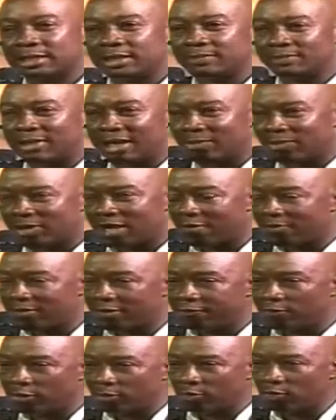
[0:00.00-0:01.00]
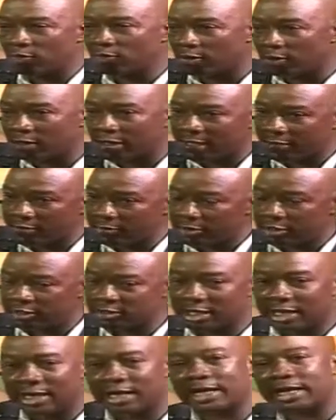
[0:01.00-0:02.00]
My mother went for Mugo at
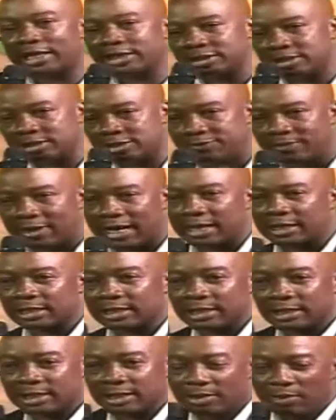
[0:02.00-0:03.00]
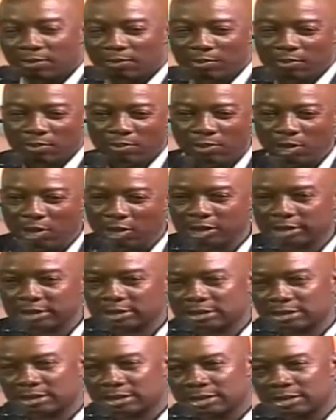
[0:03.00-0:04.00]
Onitsha and she's back. But
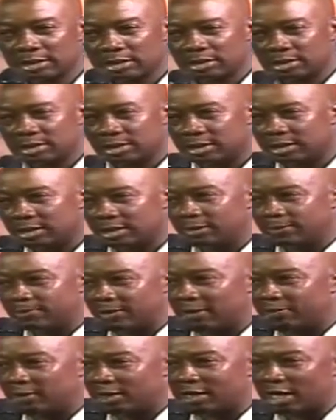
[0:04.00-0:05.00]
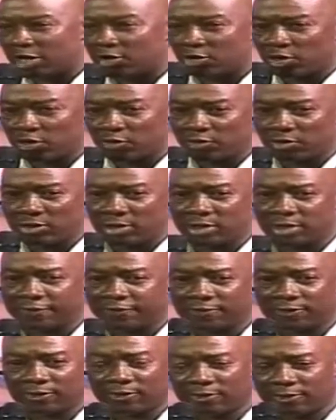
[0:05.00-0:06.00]
the baby cannot urinate
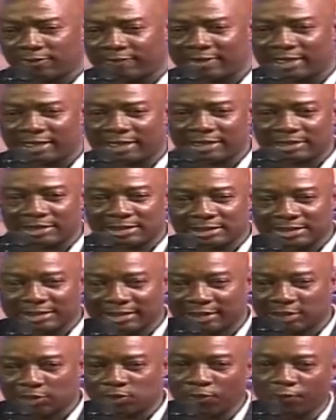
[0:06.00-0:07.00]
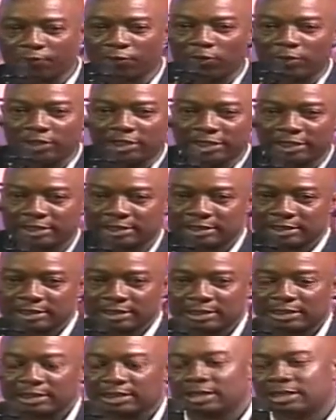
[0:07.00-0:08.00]
for over 3 to 4 days.
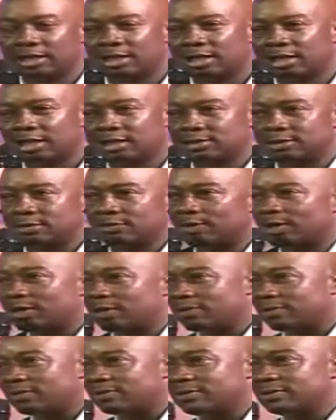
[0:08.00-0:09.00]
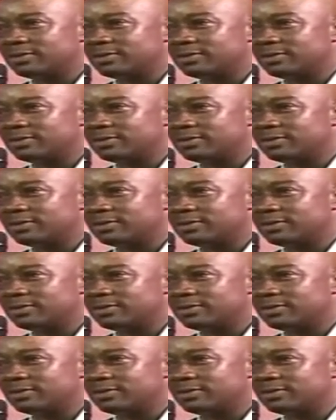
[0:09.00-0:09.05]
I said, wow.